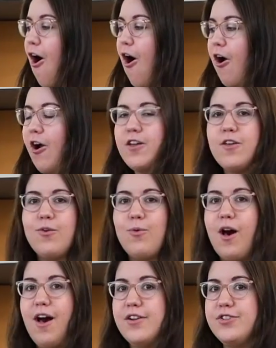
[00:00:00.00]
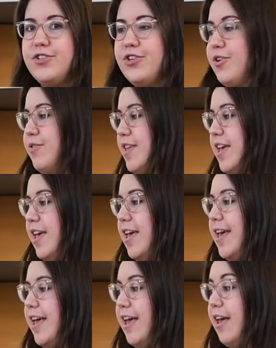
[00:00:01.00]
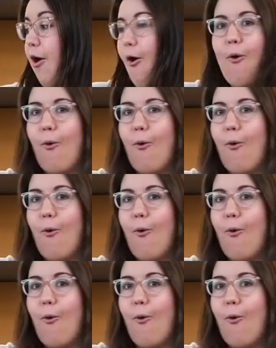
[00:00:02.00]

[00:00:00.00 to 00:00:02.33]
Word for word: Are you under the